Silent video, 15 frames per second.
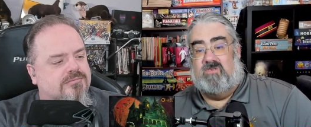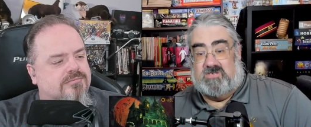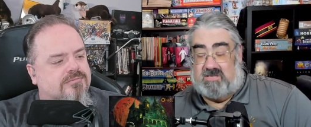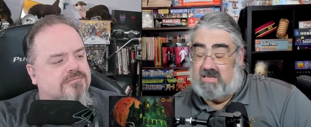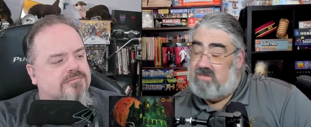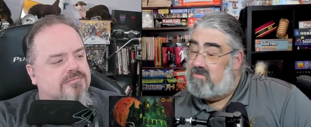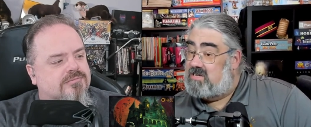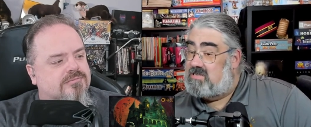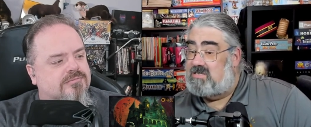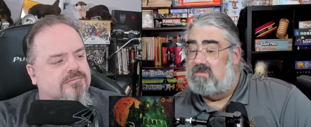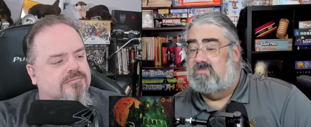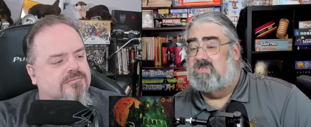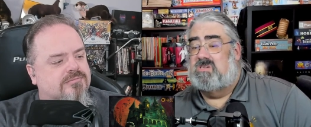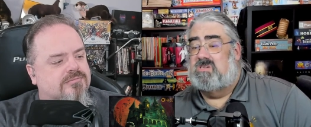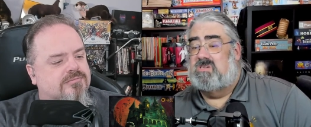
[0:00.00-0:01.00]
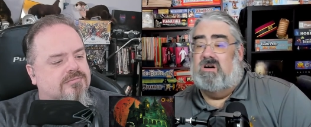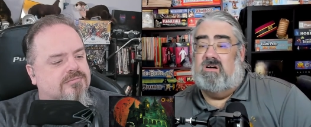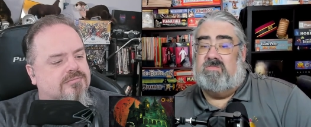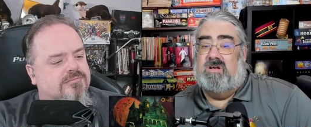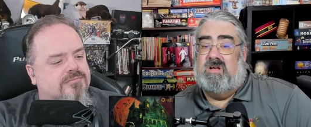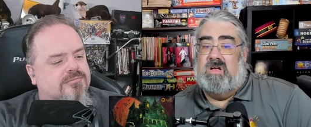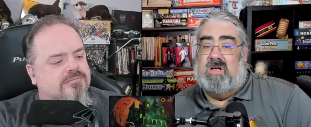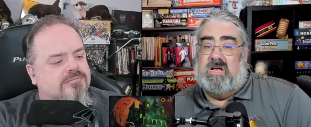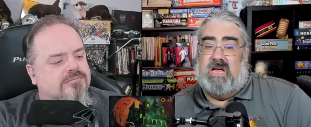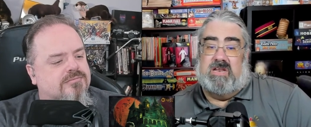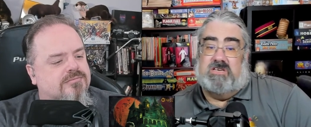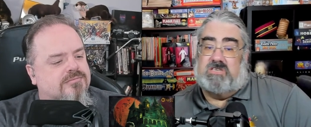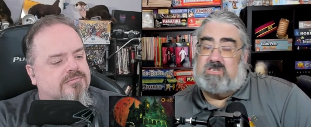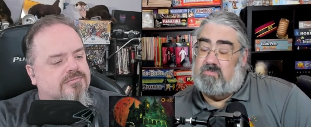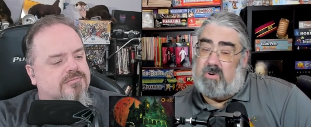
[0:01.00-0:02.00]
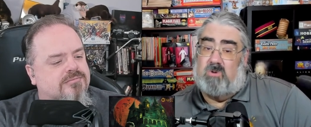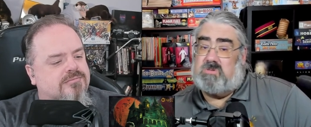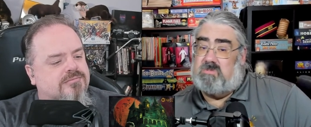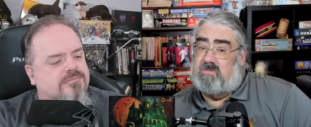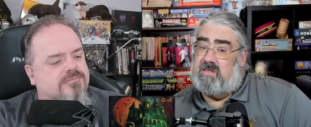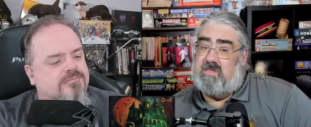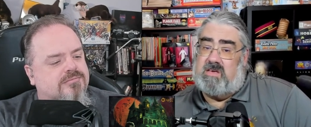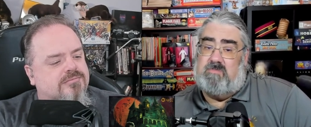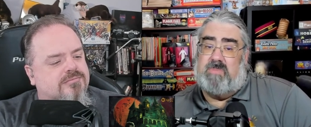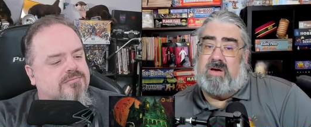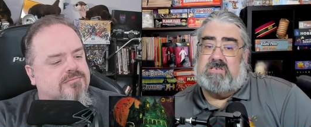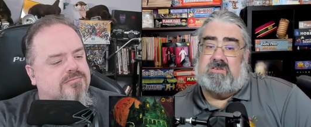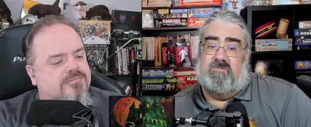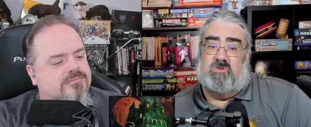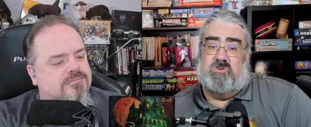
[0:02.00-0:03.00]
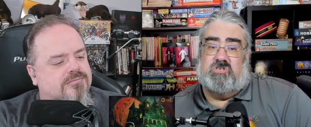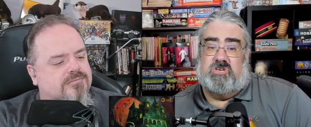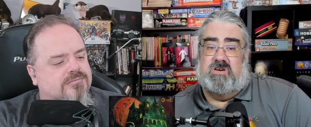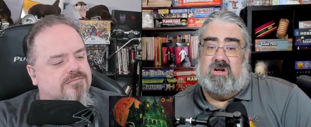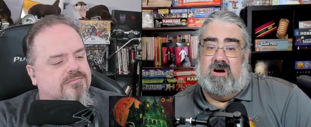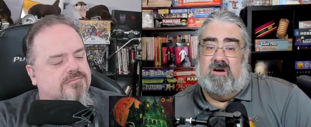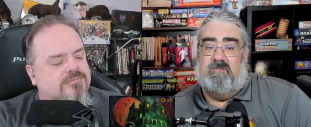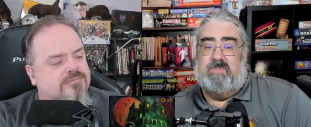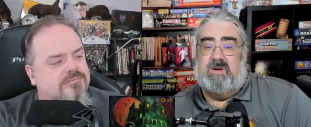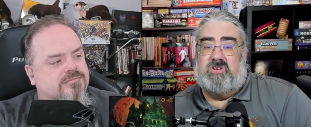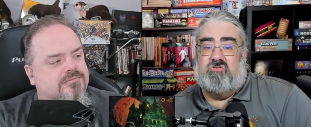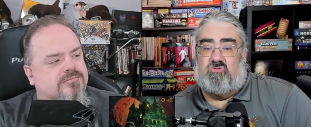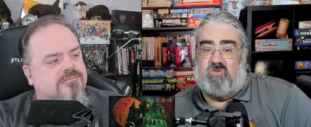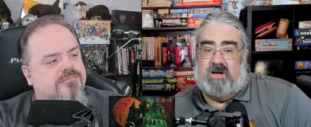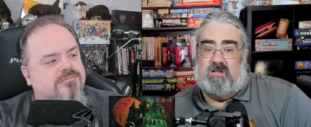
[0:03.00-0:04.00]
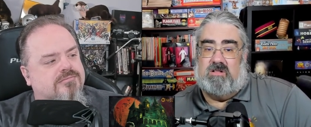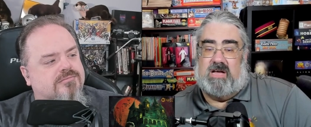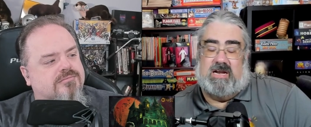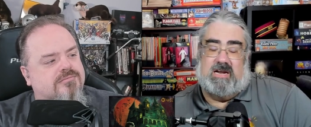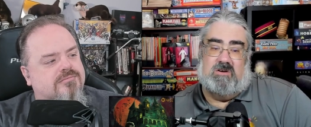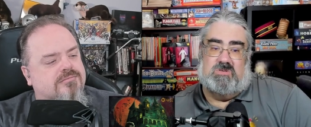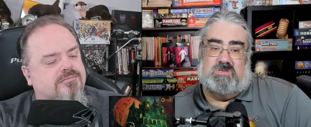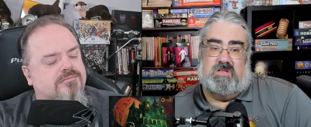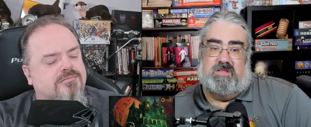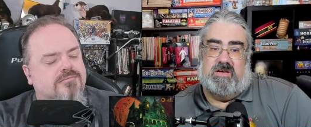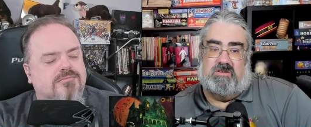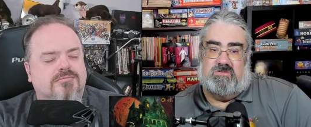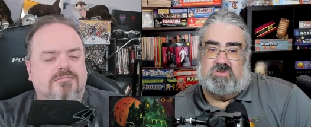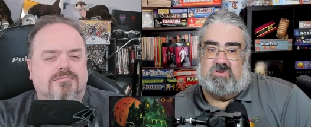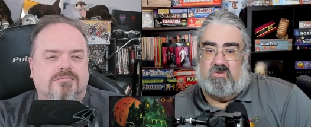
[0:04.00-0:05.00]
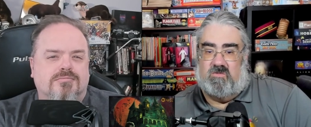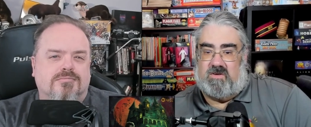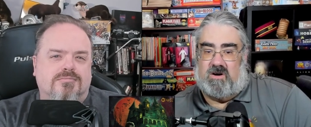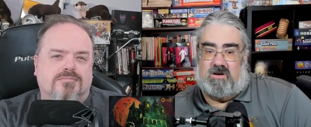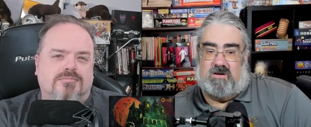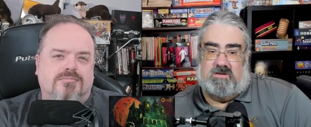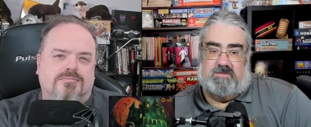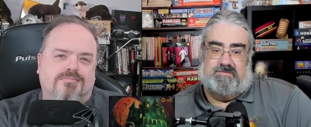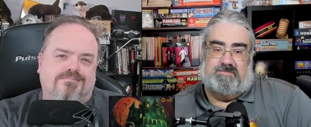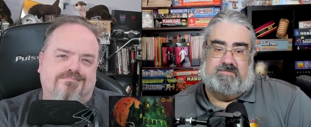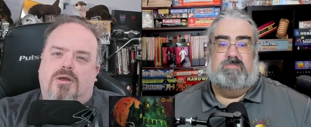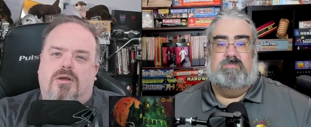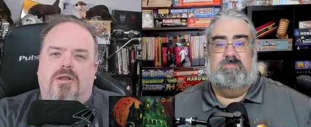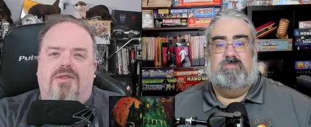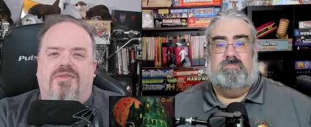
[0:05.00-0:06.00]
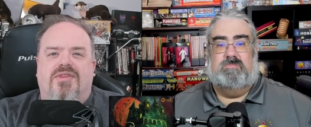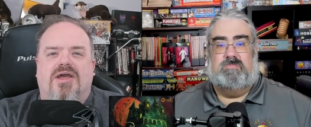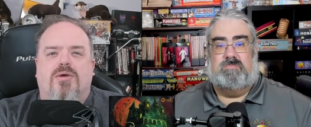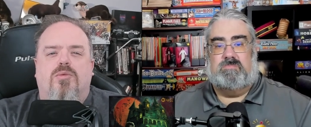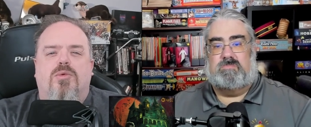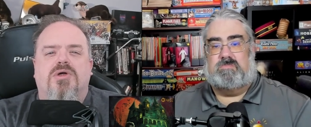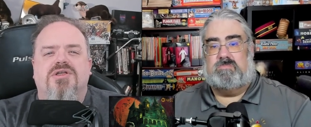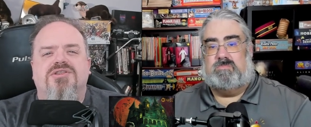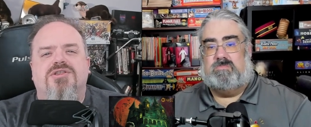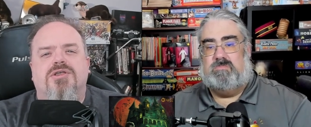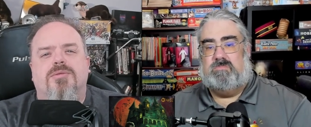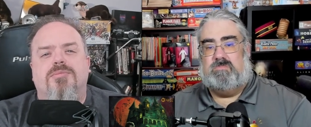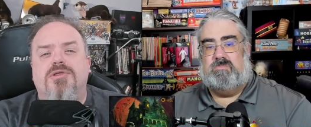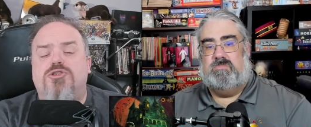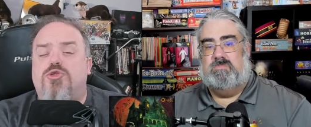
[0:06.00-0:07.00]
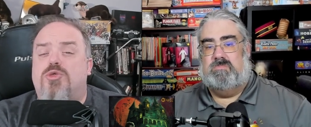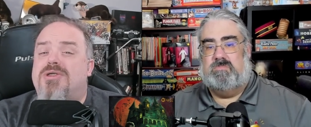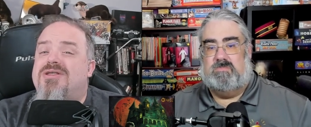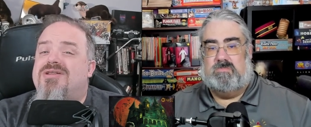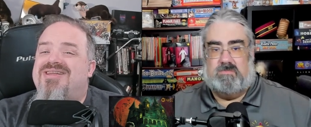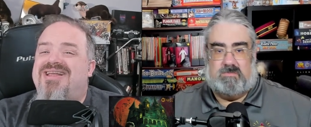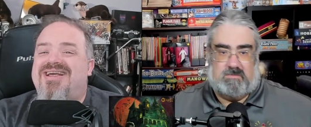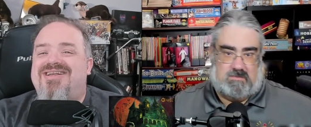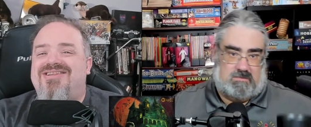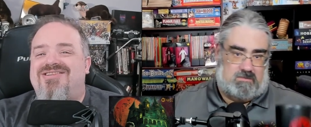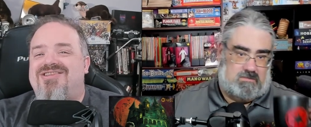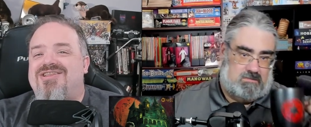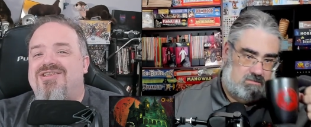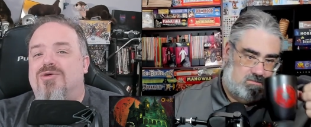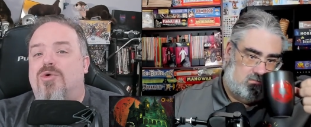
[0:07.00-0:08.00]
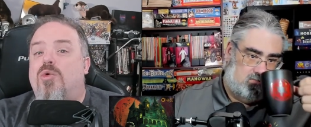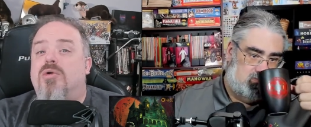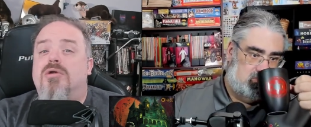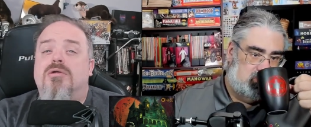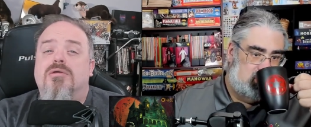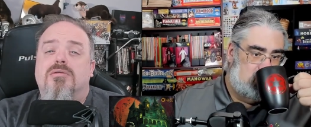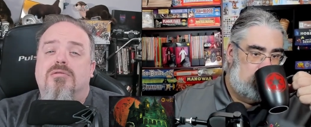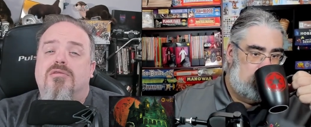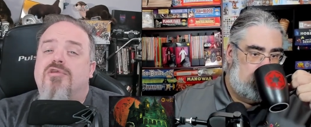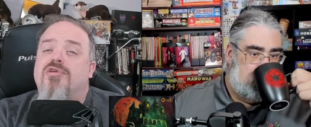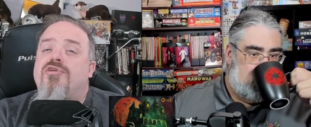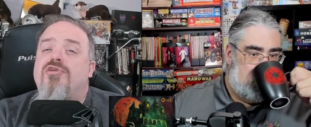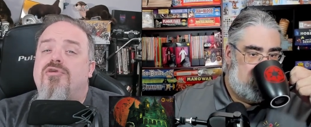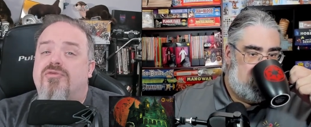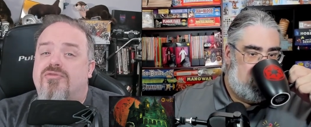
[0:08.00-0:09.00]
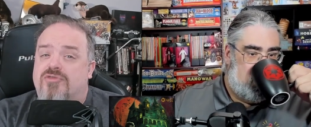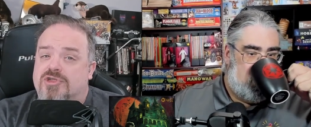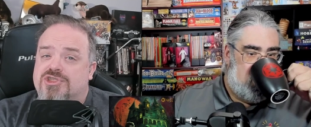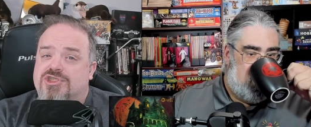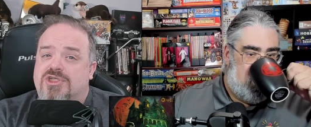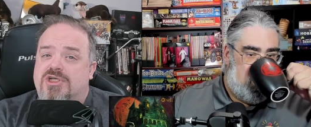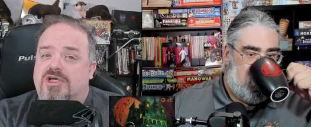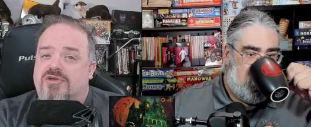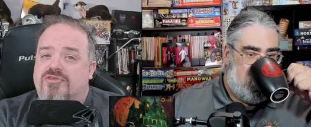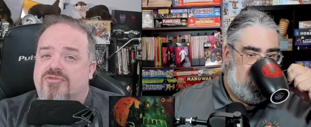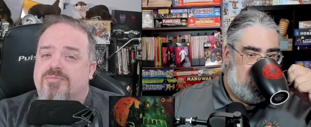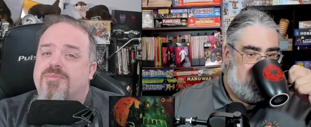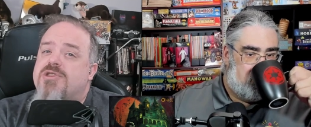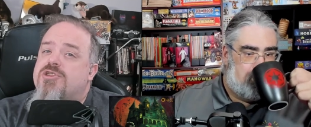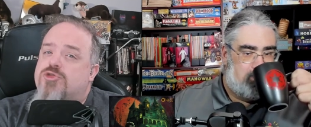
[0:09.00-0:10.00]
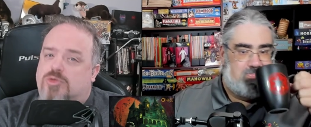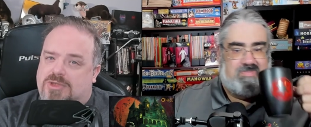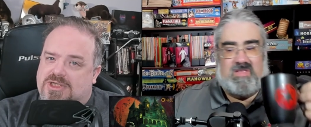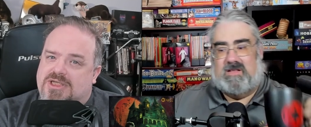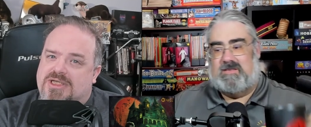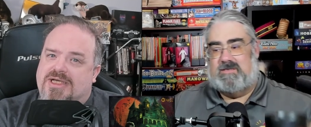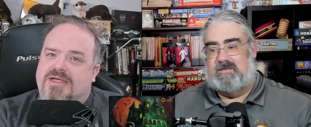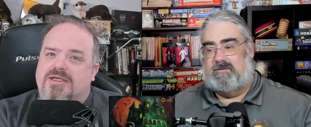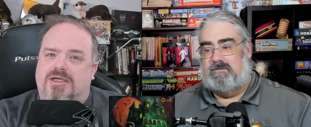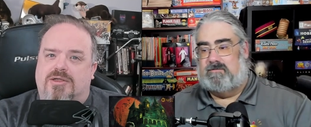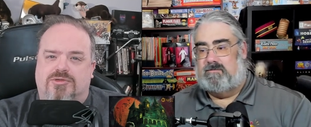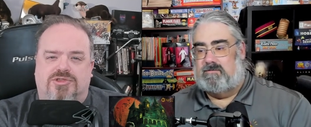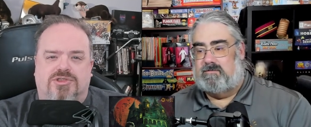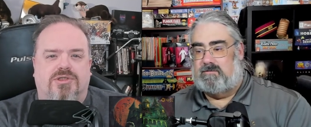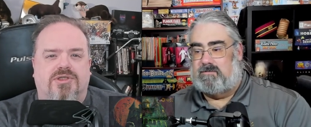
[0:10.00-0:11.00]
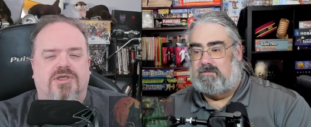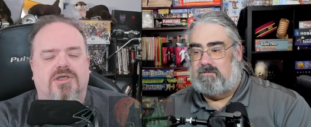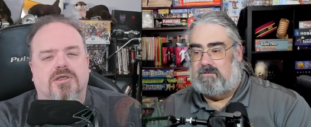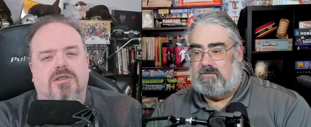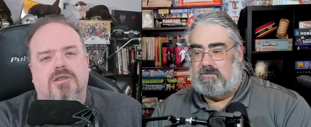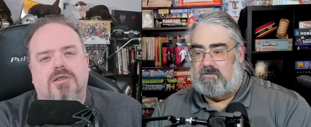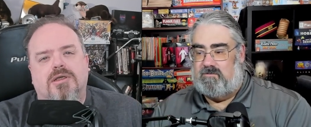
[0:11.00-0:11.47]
Speaker 1: or sleeving some stuff, it is supposedly the best version of Betrayal at House on the Hill so far.
Speaker 2: And that was Betrayal Legacy or the new version of Betrayal at House on the Hill.